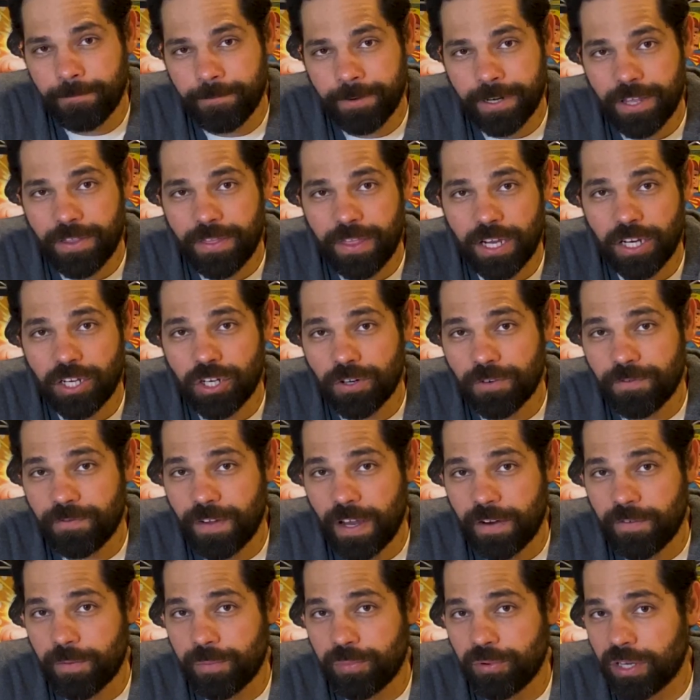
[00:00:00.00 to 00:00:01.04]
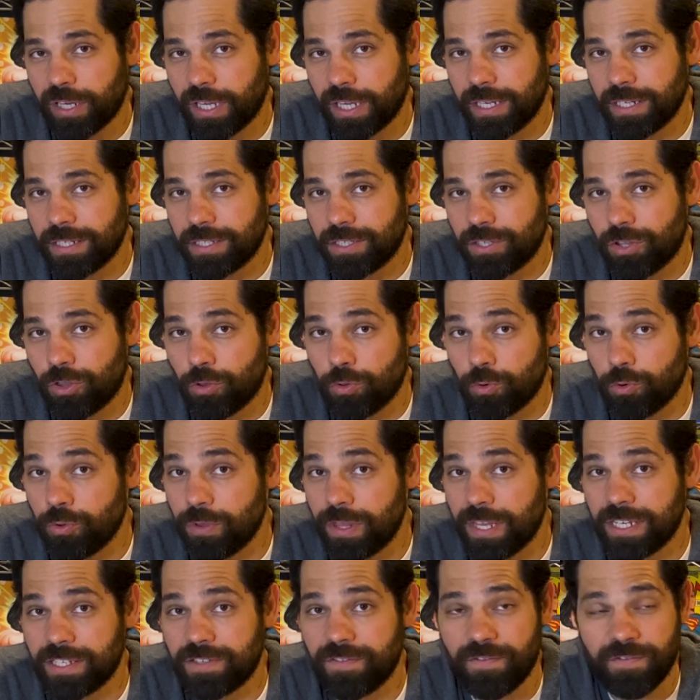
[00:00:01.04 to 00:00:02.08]
What do you think your favorite book is through
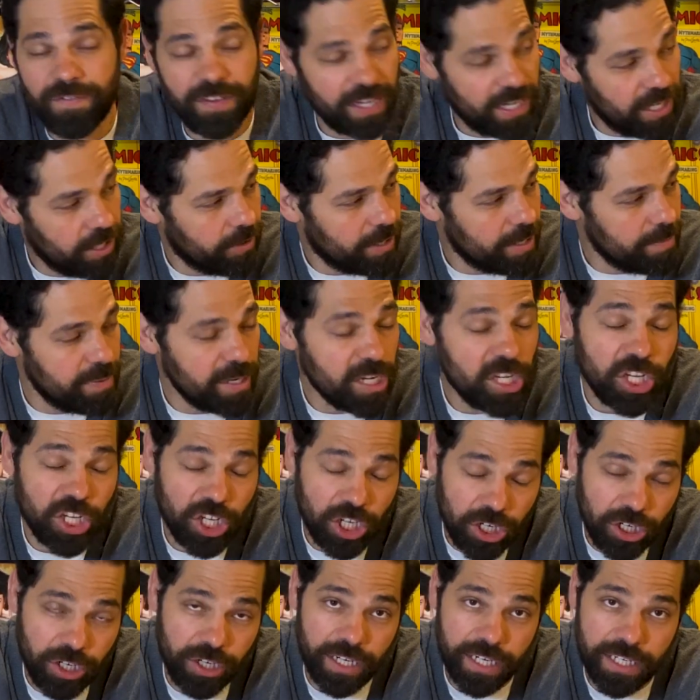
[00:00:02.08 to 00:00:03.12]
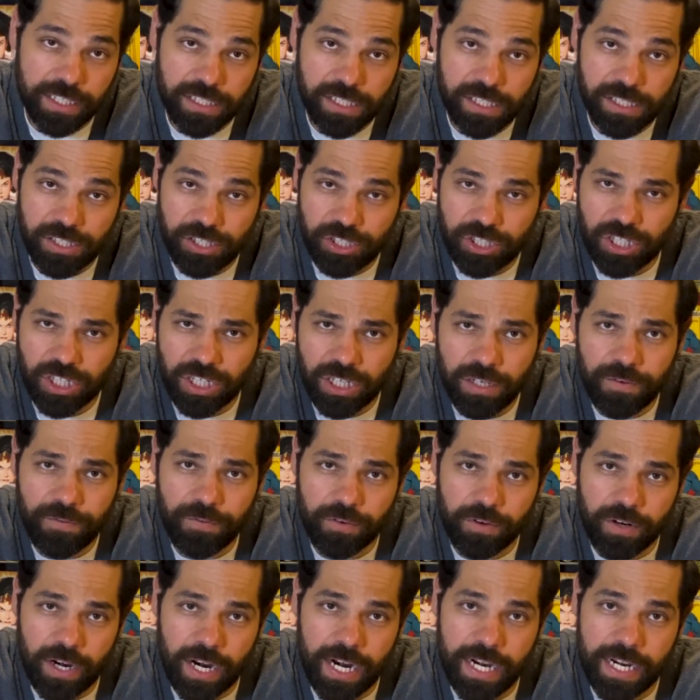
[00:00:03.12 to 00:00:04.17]
this video? I'd be curious, because there's a good
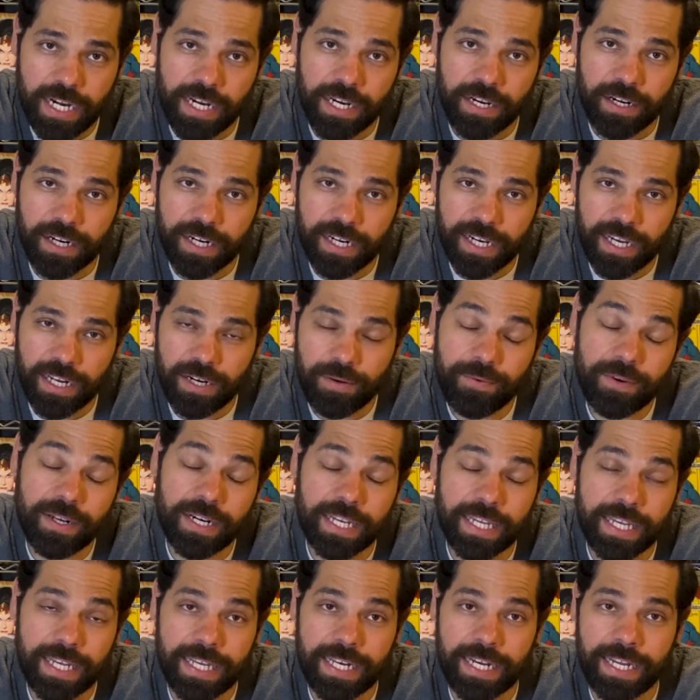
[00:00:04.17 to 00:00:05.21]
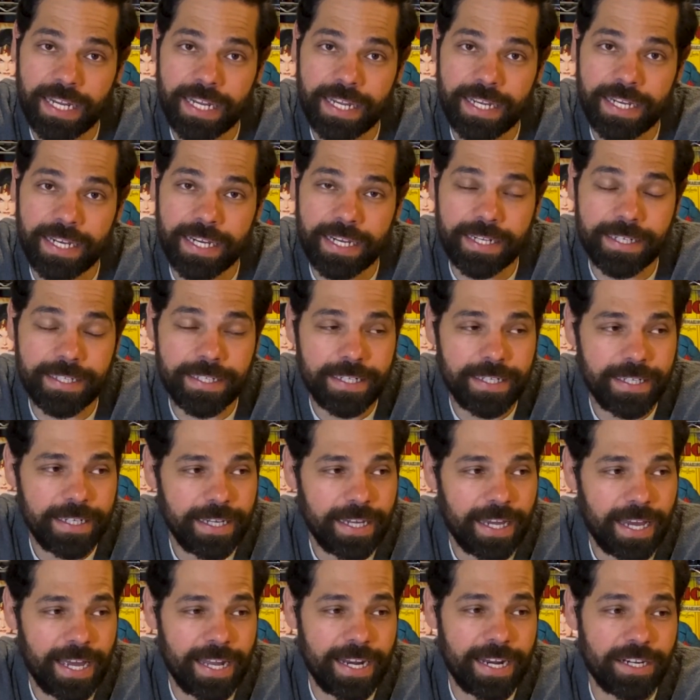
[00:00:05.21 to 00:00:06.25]
variety here. I kind of want to get
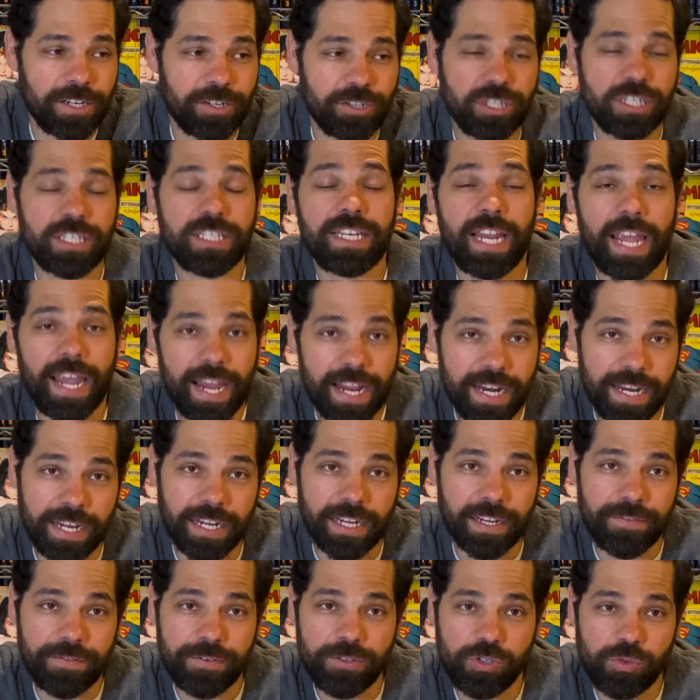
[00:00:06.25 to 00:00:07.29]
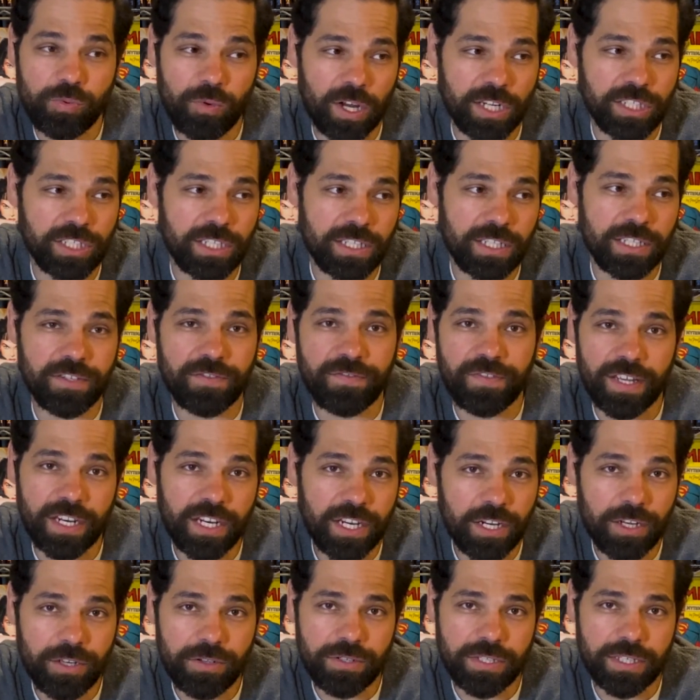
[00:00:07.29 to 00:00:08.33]
an understanding of who's watching these
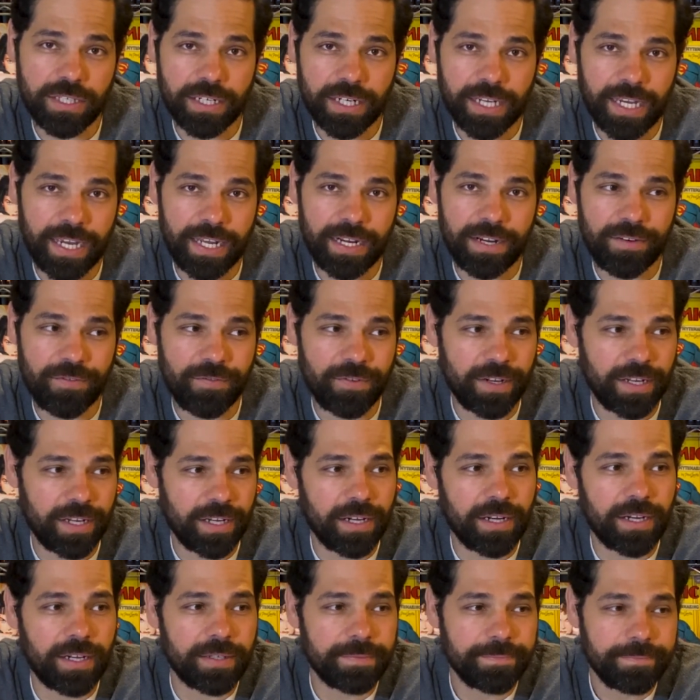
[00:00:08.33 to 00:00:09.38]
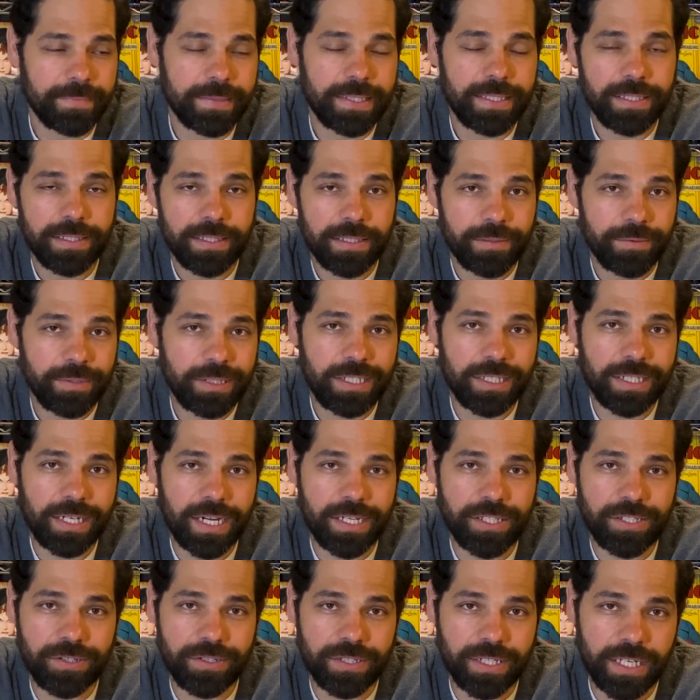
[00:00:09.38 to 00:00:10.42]
videos and kind of what you
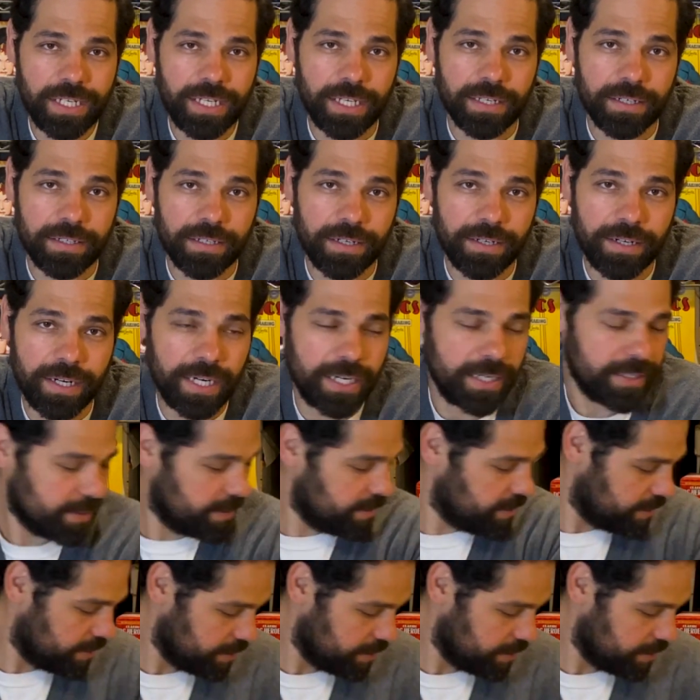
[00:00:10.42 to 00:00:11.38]
guys are digging, all right?